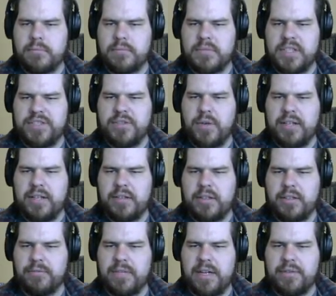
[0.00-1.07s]
Let's go ahead and look
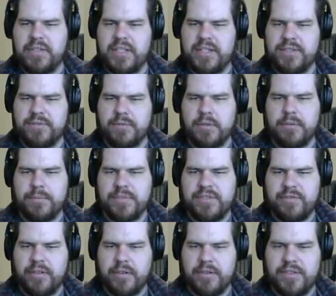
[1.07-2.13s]
around these rooms
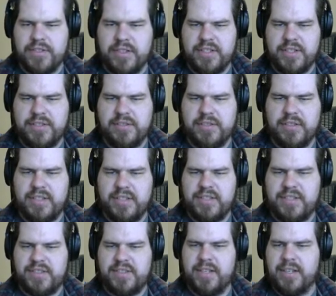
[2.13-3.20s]
first.
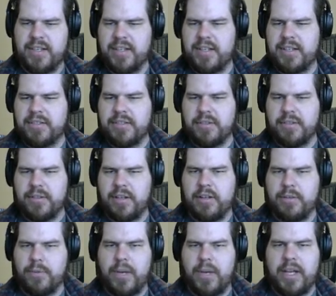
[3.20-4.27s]
This little
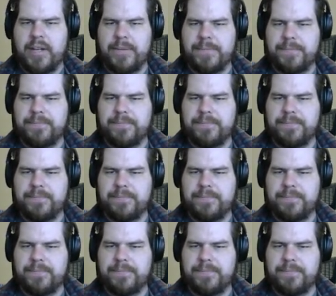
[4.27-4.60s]
hallway.